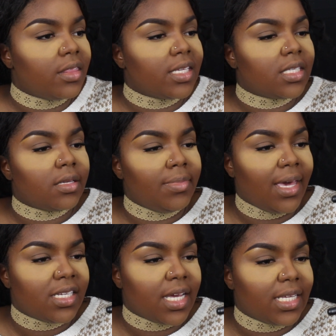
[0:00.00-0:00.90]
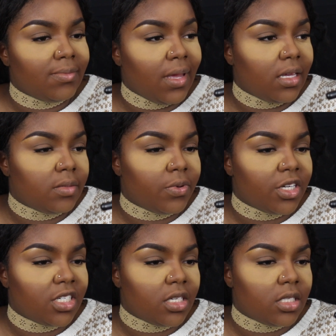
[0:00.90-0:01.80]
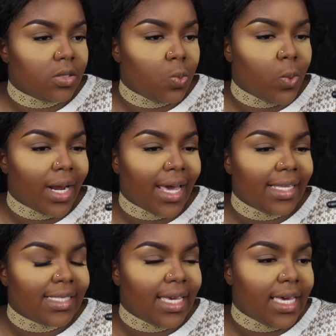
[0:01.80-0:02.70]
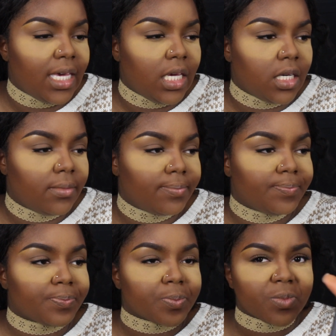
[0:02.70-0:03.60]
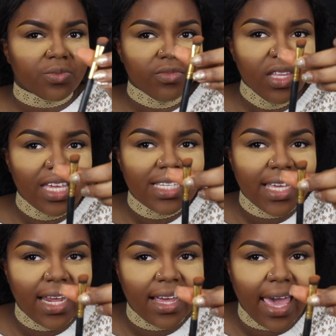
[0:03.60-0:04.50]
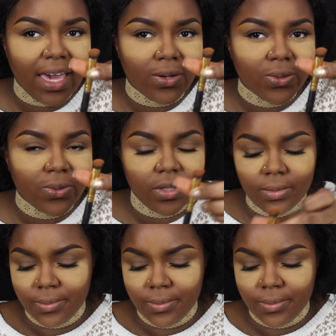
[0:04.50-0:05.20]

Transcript: This is a BH Cosmetics brush. It's $119. It's kind of angled.